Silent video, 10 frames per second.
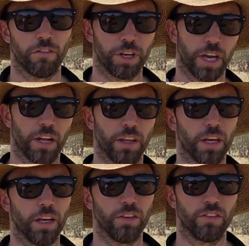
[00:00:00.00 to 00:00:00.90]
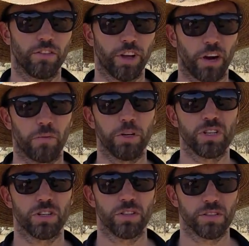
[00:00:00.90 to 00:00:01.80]
for getting these terra
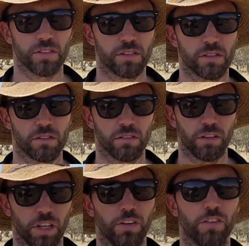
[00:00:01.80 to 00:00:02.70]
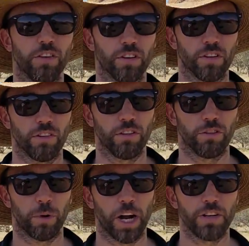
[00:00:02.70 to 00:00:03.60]
missions into your, your
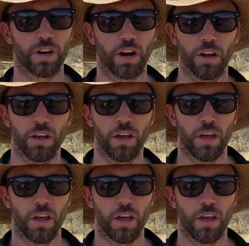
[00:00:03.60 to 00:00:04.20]
spray drone.